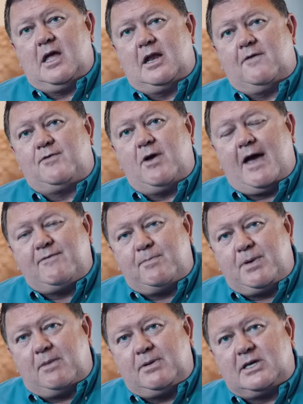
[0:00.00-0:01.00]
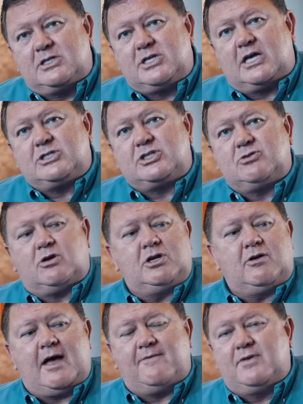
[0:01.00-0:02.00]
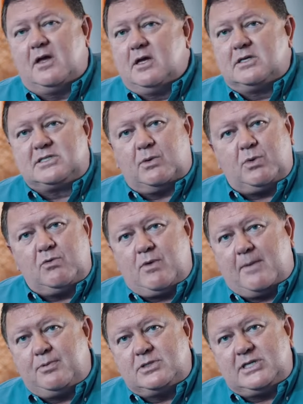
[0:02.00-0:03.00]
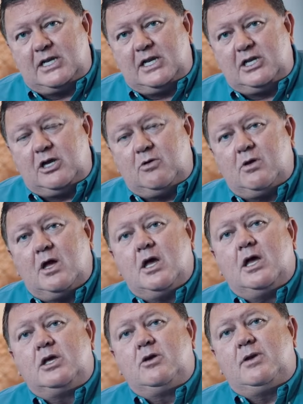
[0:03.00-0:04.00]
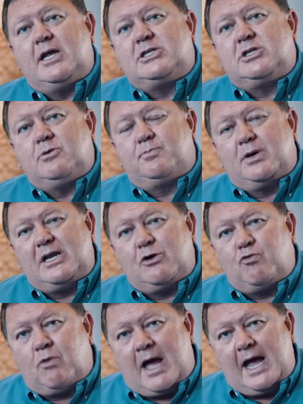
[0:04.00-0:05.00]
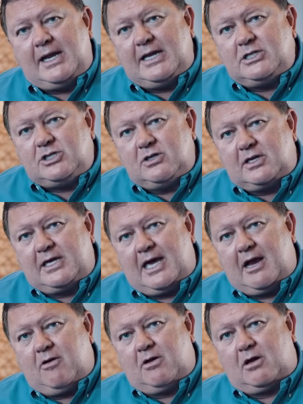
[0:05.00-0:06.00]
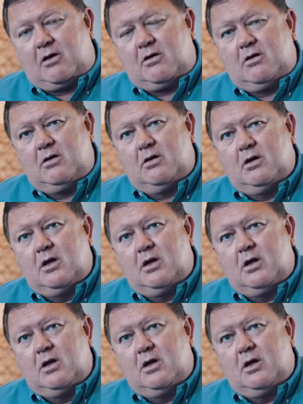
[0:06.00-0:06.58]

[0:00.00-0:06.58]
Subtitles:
and if you have a public adjuster or you have someone representing you, you need to put in writing to the carrier